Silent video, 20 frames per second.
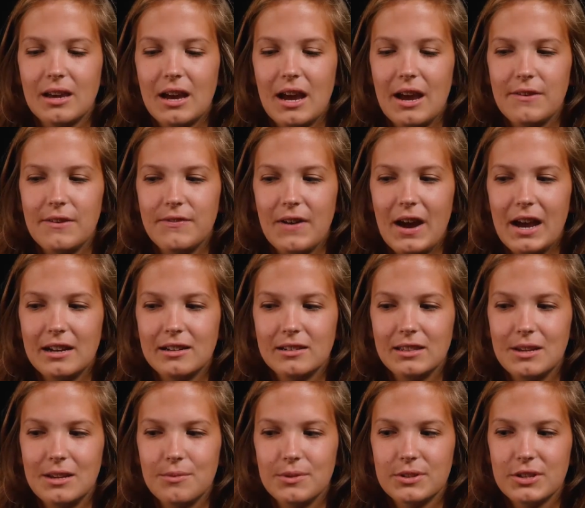I
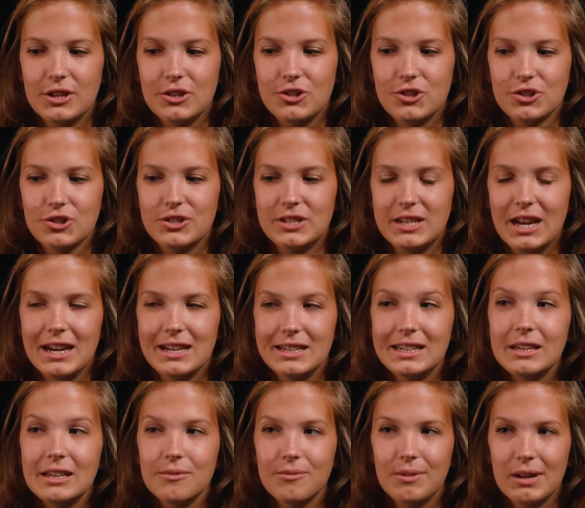finally was
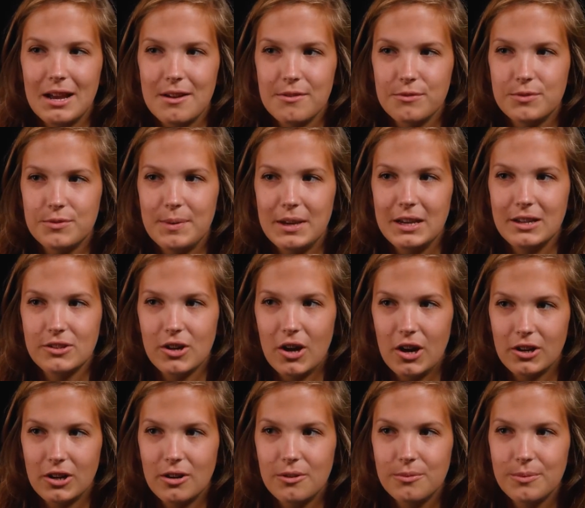understanding what I was being taught all